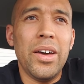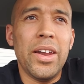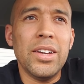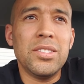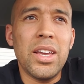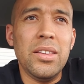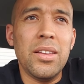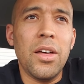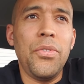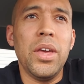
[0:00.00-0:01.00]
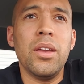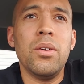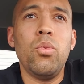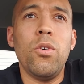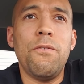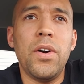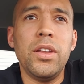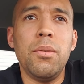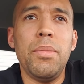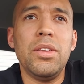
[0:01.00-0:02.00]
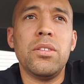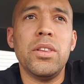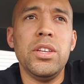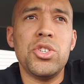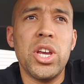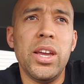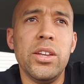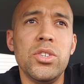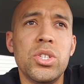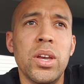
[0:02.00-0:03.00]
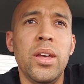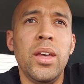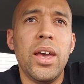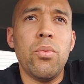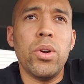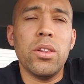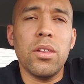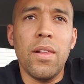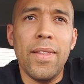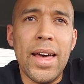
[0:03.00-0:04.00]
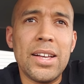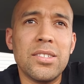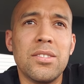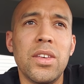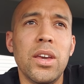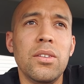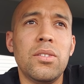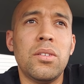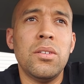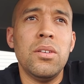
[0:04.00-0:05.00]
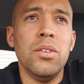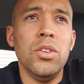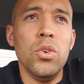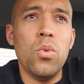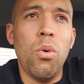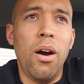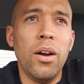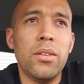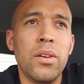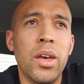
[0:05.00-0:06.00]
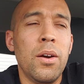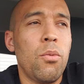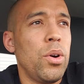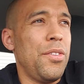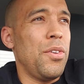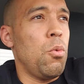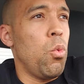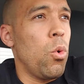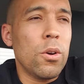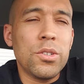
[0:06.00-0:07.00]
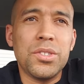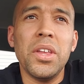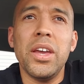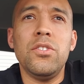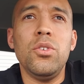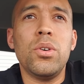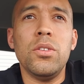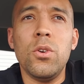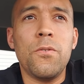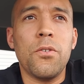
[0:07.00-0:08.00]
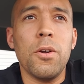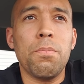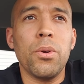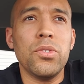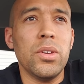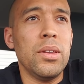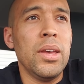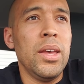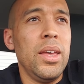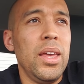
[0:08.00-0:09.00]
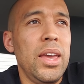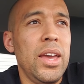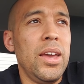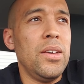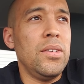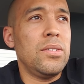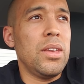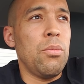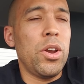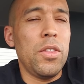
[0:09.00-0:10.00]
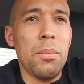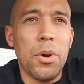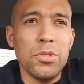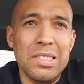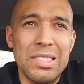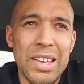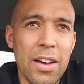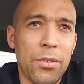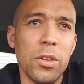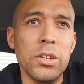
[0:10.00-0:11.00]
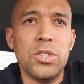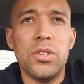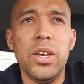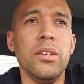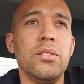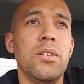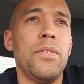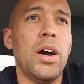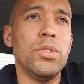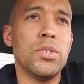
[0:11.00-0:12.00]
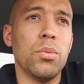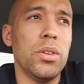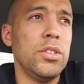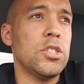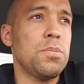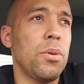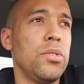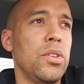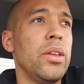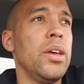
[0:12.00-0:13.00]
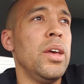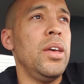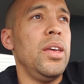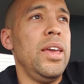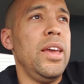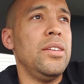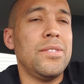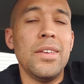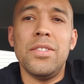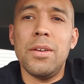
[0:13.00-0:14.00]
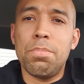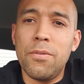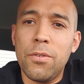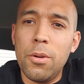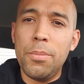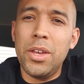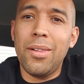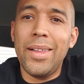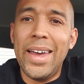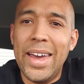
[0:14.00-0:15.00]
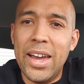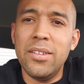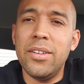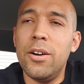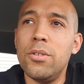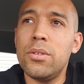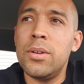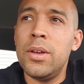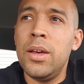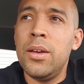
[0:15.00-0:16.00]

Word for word: and I say nothing, will fundamentally change. And one of the last things you want, one of the worst things you can do for a person is, and one of the most devilish things, if I was a religious person, is the proverbial handout.